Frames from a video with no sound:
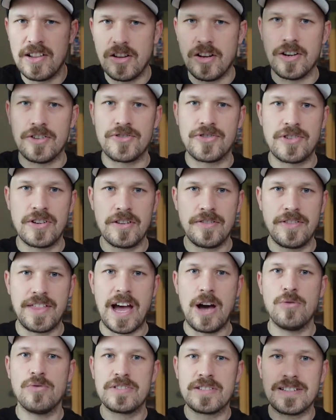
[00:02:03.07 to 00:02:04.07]
large.
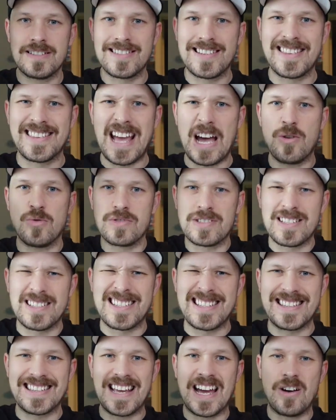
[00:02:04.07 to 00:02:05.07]
Thousands and
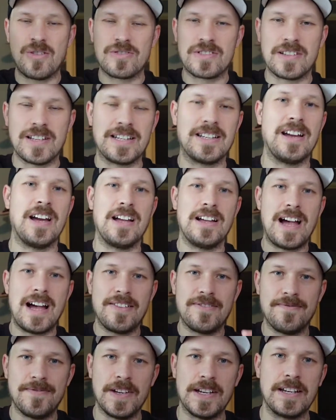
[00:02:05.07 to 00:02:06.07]
thousands and thousands,
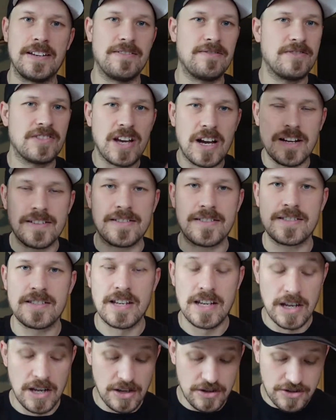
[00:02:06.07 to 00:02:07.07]
like tons.
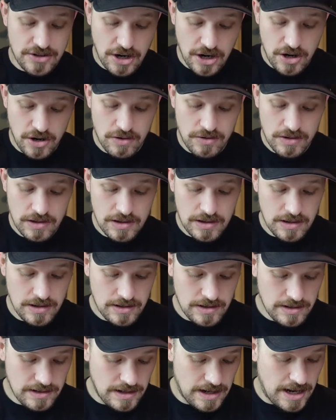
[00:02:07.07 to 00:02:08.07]
So,
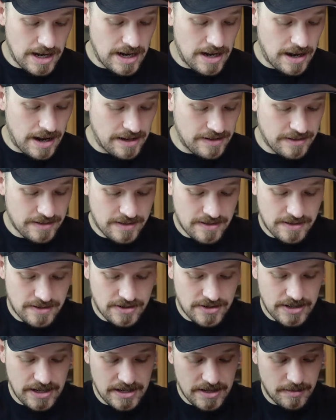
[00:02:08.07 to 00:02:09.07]
I
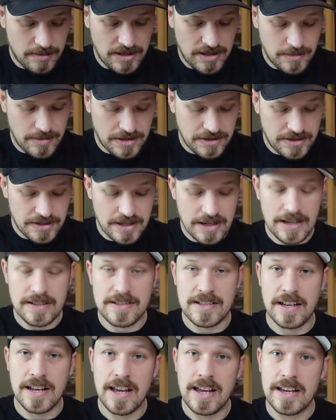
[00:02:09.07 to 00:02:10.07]
sent him an email today. I
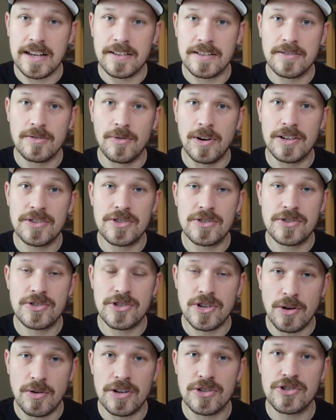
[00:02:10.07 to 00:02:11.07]
said, hey, why don't you
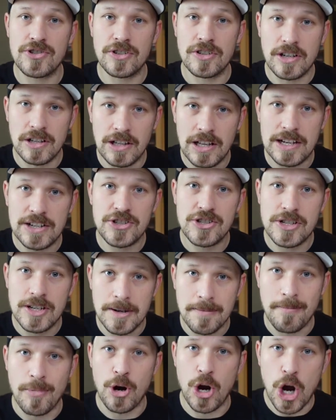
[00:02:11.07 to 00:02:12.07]
show us your
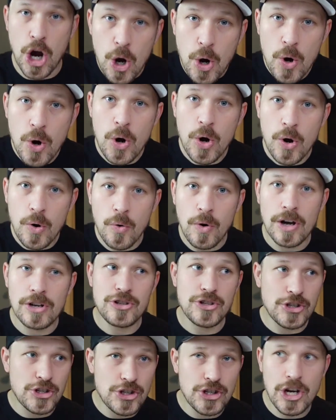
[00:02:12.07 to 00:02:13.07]
collection, bro? Why
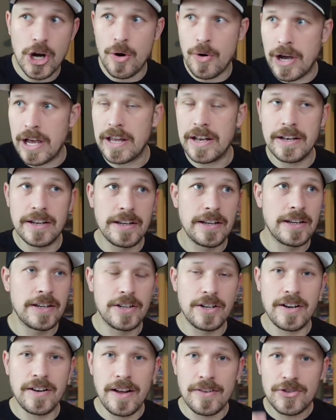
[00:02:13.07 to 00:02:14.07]
don't you show it?
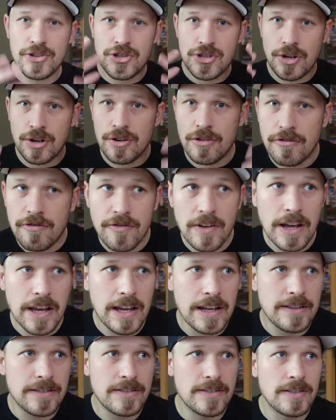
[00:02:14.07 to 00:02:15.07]
You don't have to show your
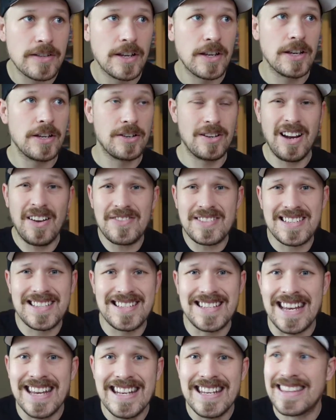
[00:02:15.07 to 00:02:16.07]
face. You don't have to
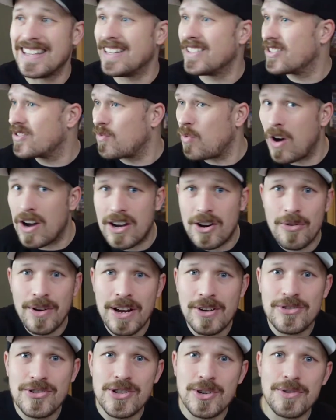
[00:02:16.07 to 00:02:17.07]
say anything. Just walk
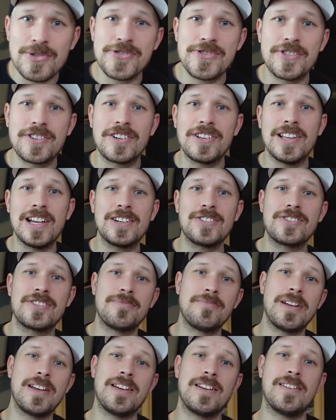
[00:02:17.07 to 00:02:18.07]
around and show us your
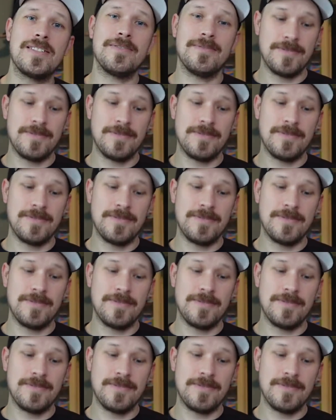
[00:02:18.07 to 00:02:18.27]
collection, man.